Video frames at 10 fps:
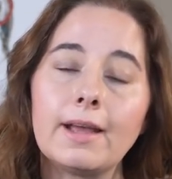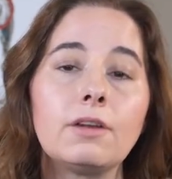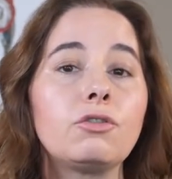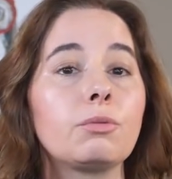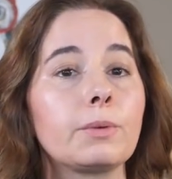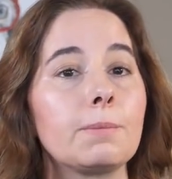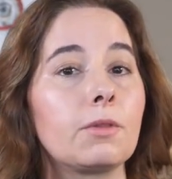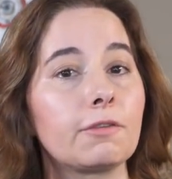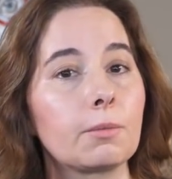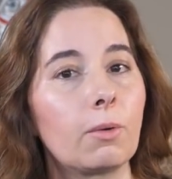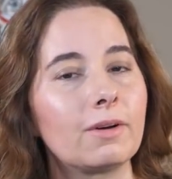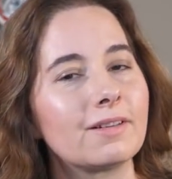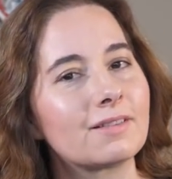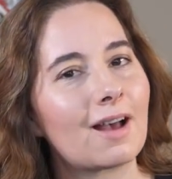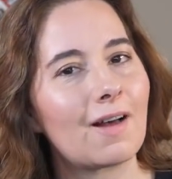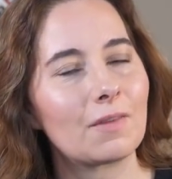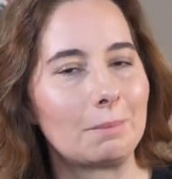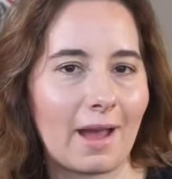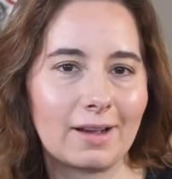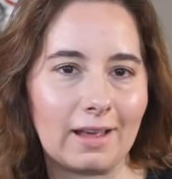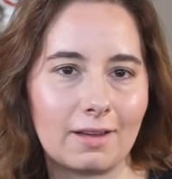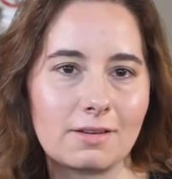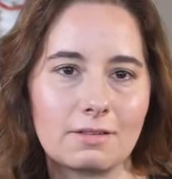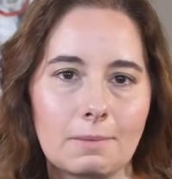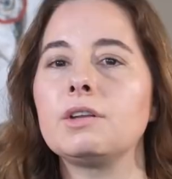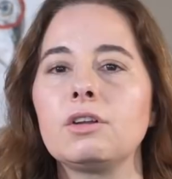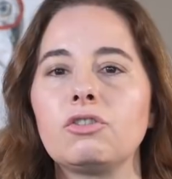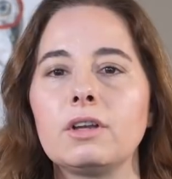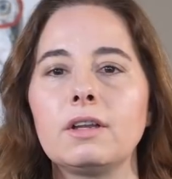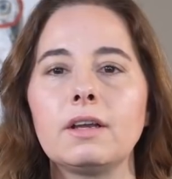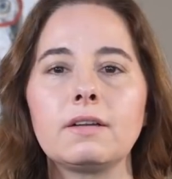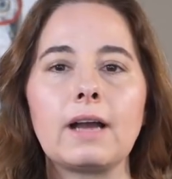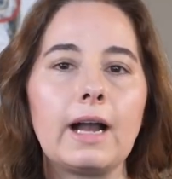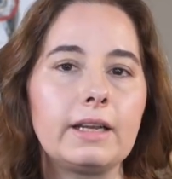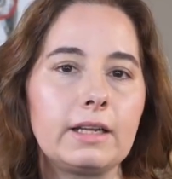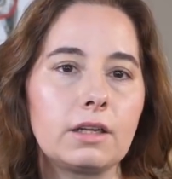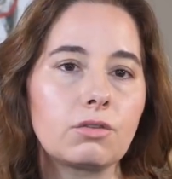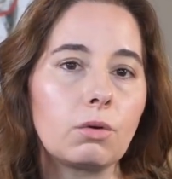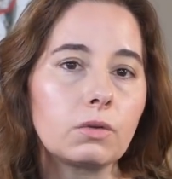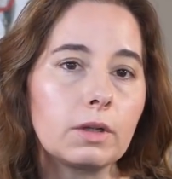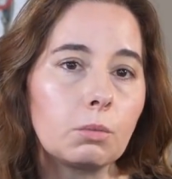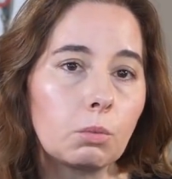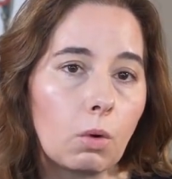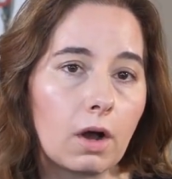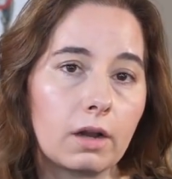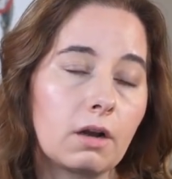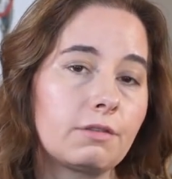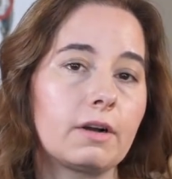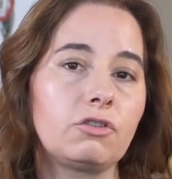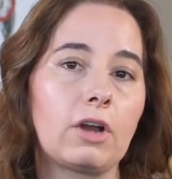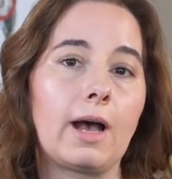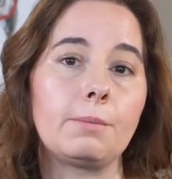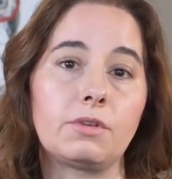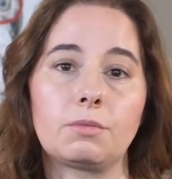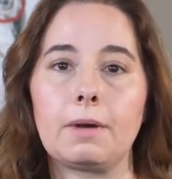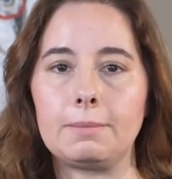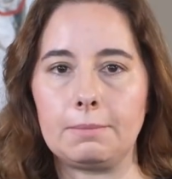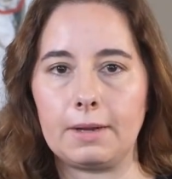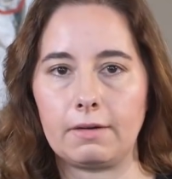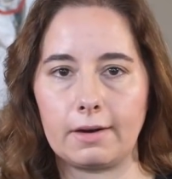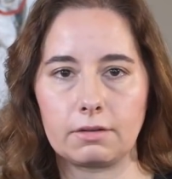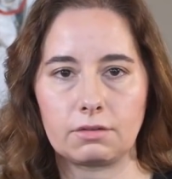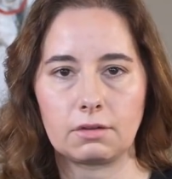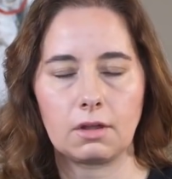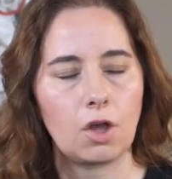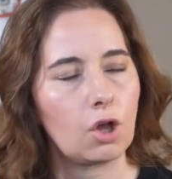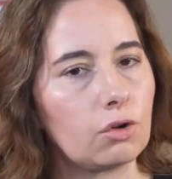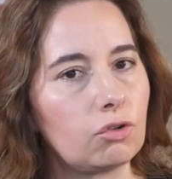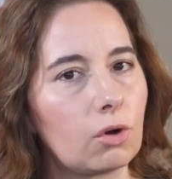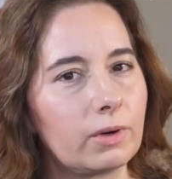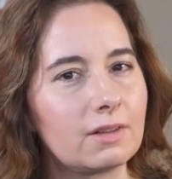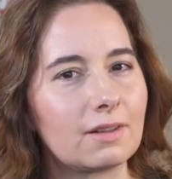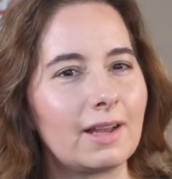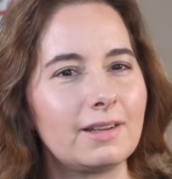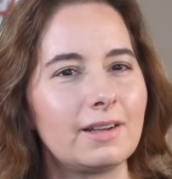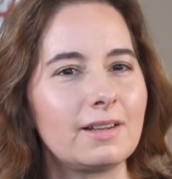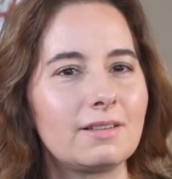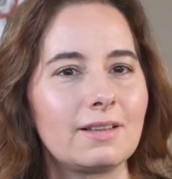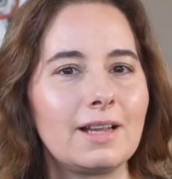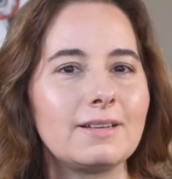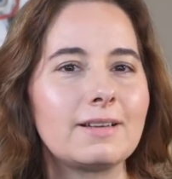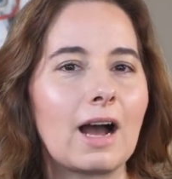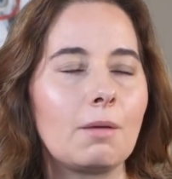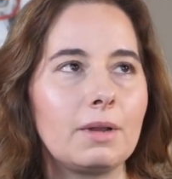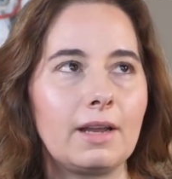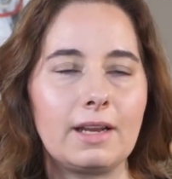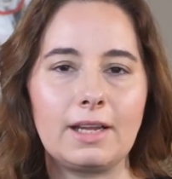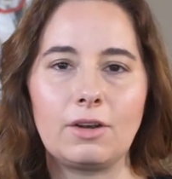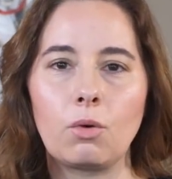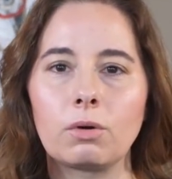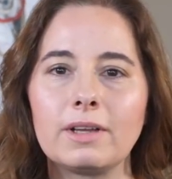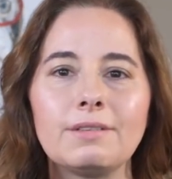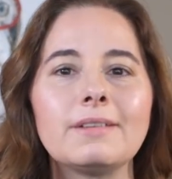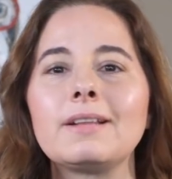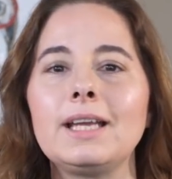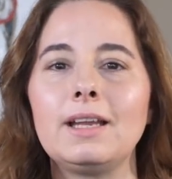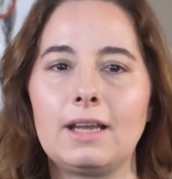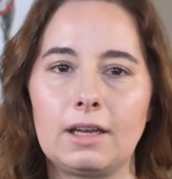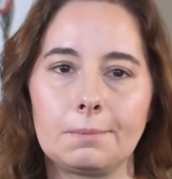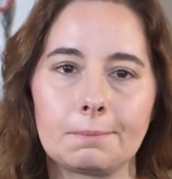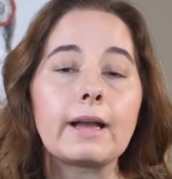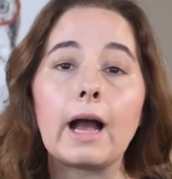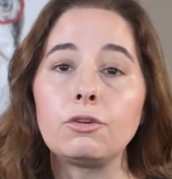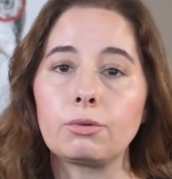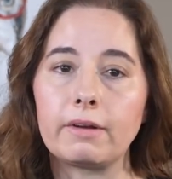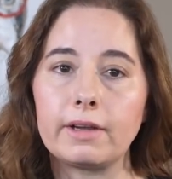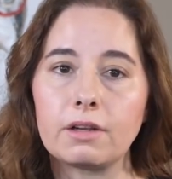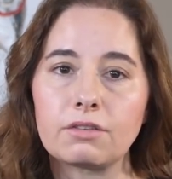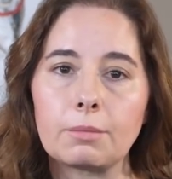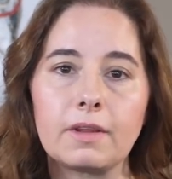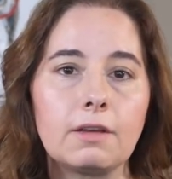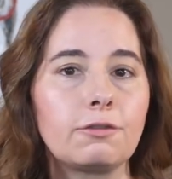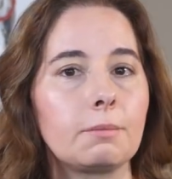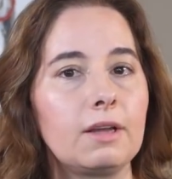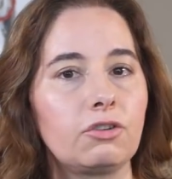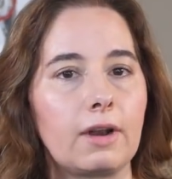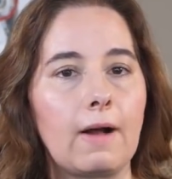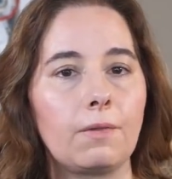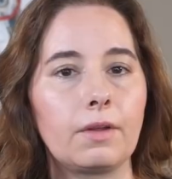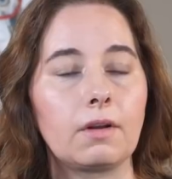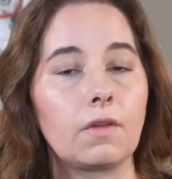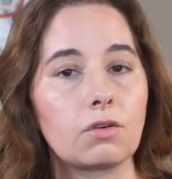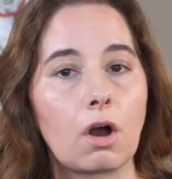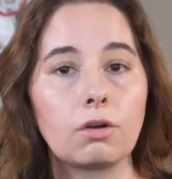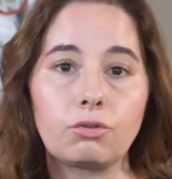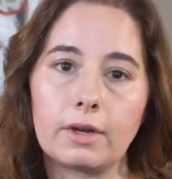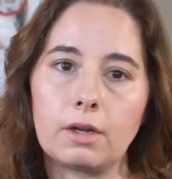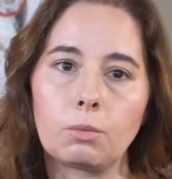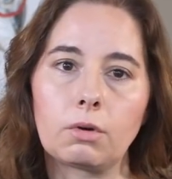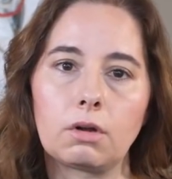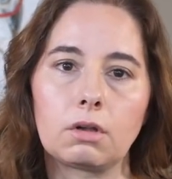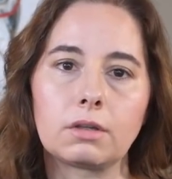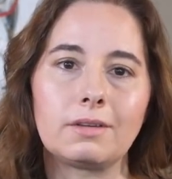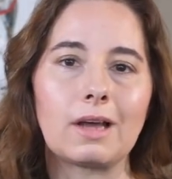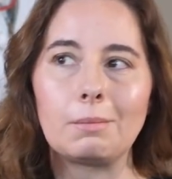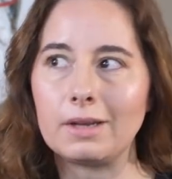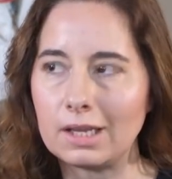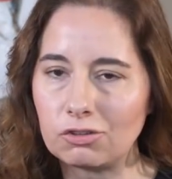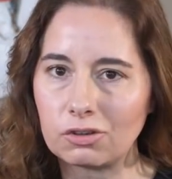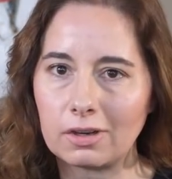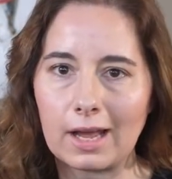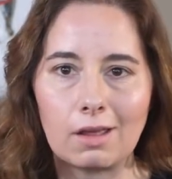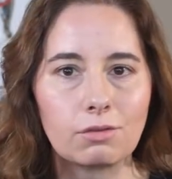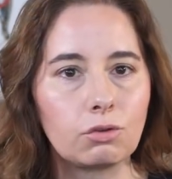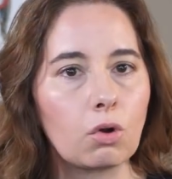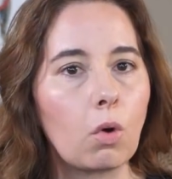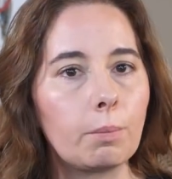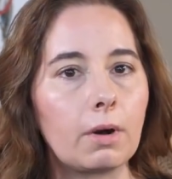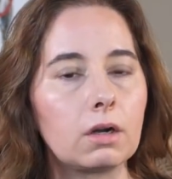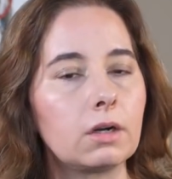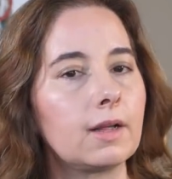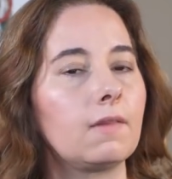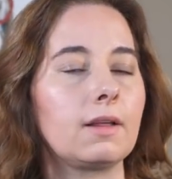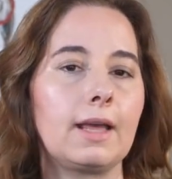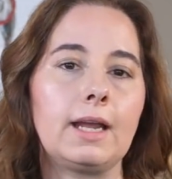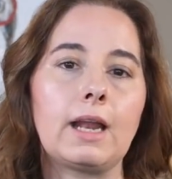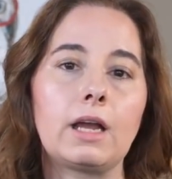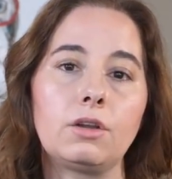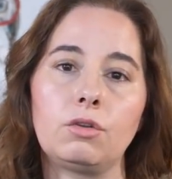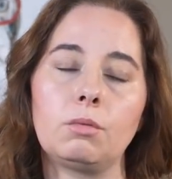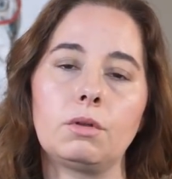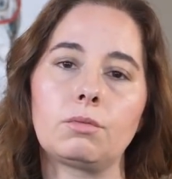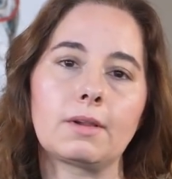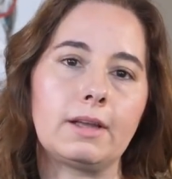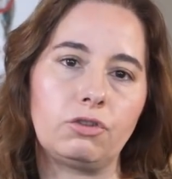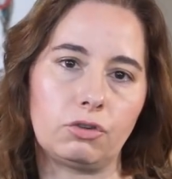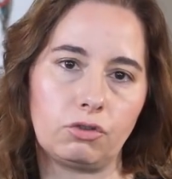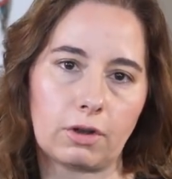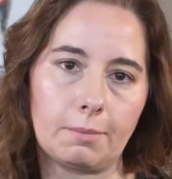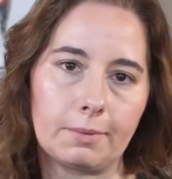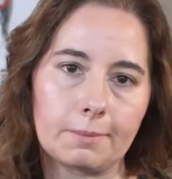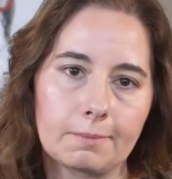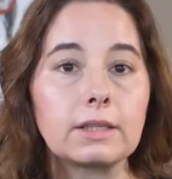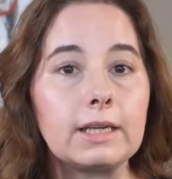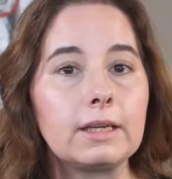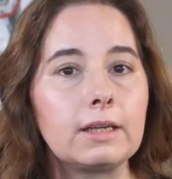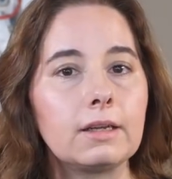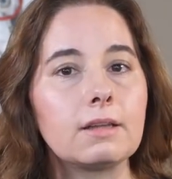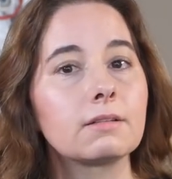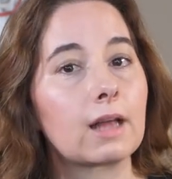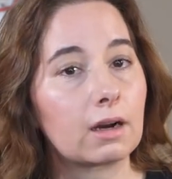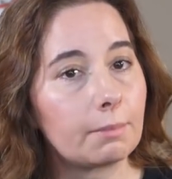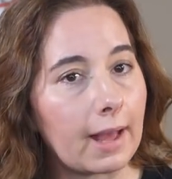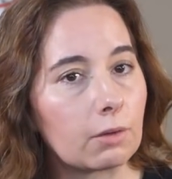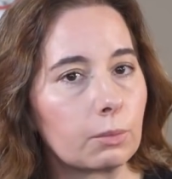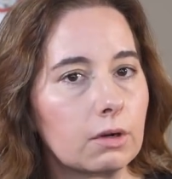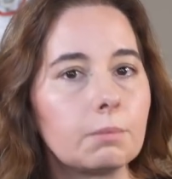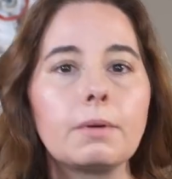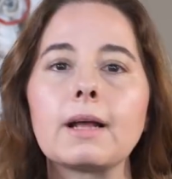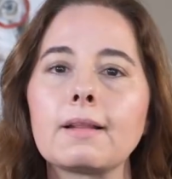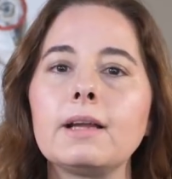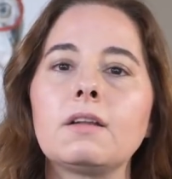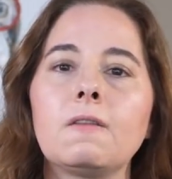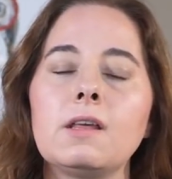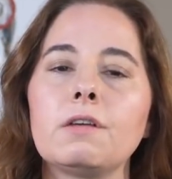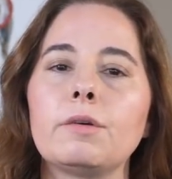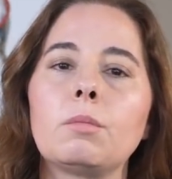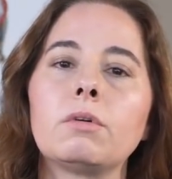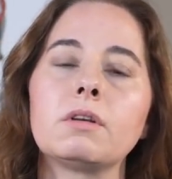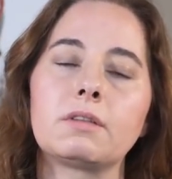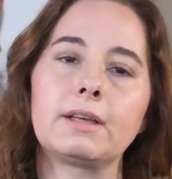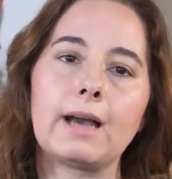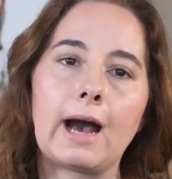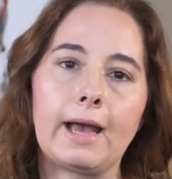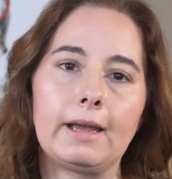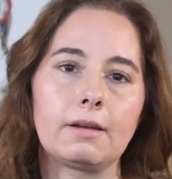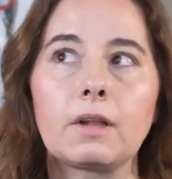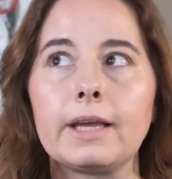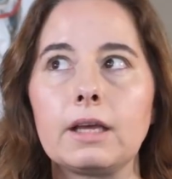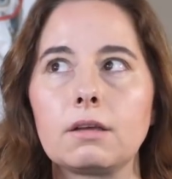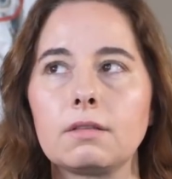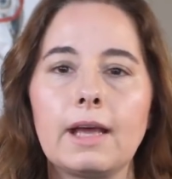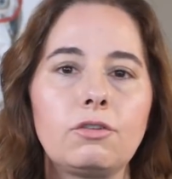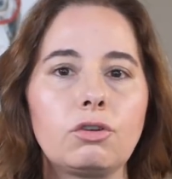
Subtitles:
and to reap the rewards on the back end. Teaching and guiding is only one of our jobs as puppy parents. Notice I didn't say dominating or even leading. Contrary to some of the information out there in the dog training world, domination has no part in the canine-human relationship. Leading is not a bad word, but I like to think of it more as a guide. Like that